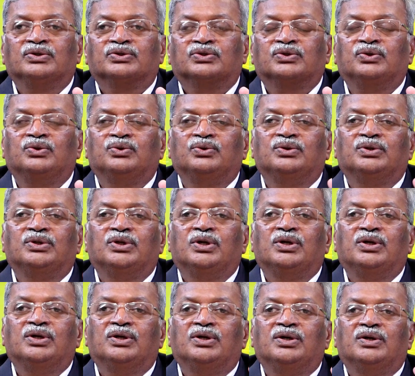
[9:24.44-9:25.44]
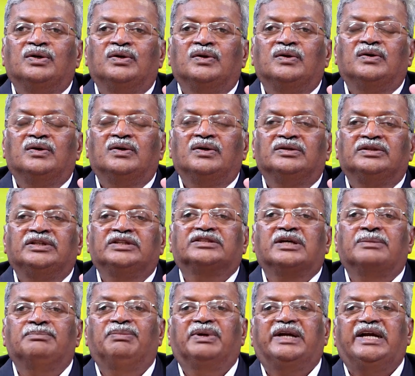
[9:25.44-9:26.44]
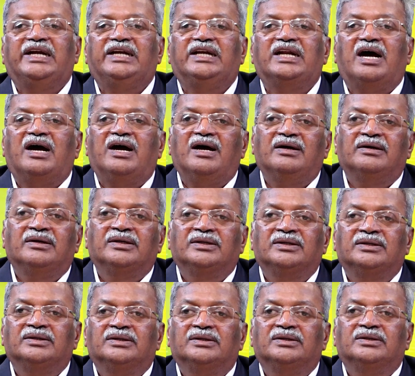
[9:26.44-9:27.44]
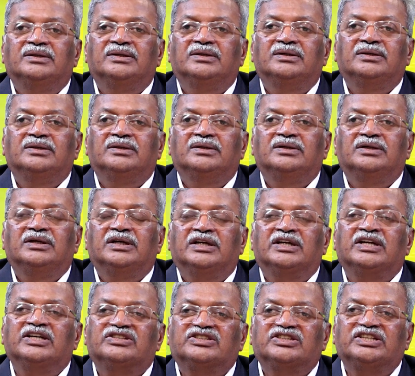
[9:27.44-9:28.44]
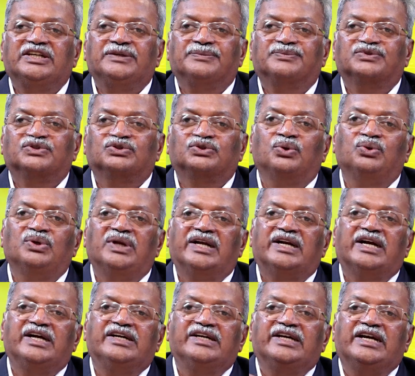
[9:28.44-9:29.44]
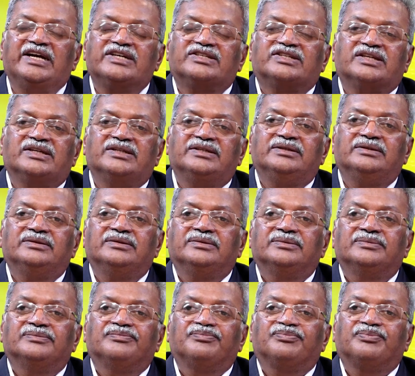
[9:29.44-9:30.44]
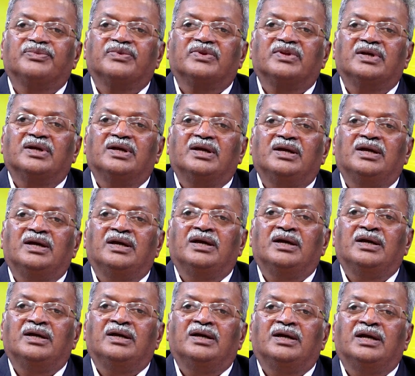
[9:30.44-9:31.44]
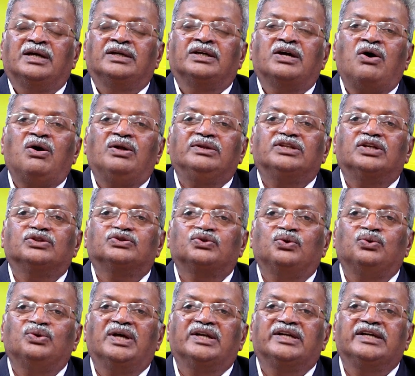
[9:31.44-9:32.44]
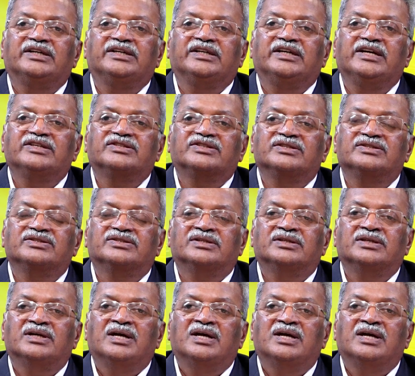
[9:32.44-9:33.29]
So, this umbrella receives solar radiation, and all the solar radiations